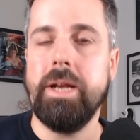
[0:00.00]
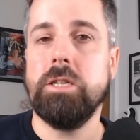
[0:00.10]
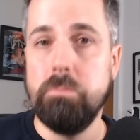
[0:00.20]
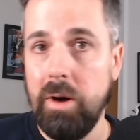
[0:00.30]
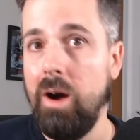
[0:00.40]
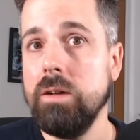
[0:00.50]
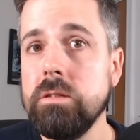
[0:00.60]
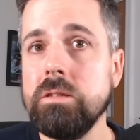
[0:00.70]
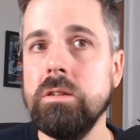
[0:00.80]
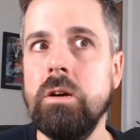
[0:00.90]

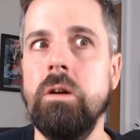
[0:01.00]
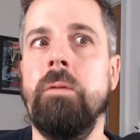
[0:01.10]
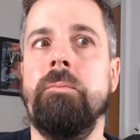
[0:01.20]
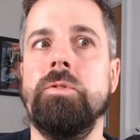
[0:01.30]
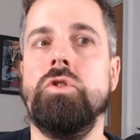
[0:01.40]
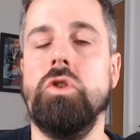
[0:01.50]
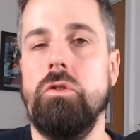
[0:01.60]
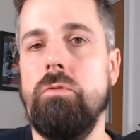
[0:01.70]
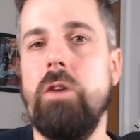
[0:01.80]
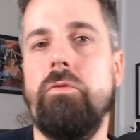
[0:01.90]
bus to the
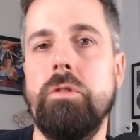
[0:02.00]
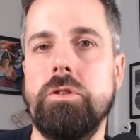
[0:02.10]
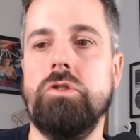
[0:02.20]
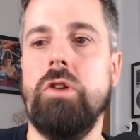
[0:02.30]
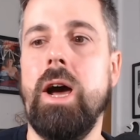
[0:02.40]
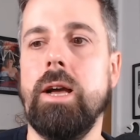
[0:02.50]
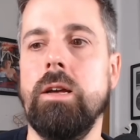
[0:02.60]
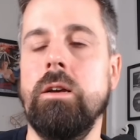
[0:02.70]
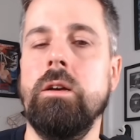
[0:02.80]
reference track,